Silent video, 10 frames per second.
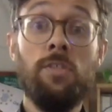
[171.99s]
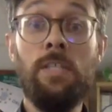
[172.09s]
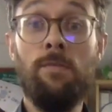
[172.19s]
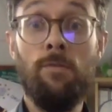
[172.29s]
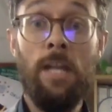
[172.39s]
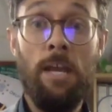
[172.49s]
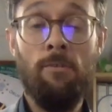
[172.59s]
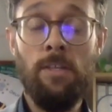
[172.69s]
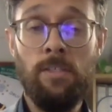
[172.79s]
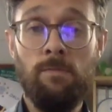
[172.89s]
of different
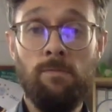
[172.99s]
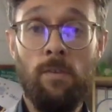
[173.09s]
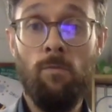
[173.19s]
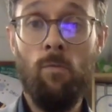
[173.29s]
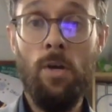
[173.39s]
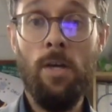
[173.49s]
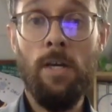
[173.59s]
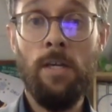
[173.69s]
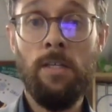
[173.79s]
areas of work.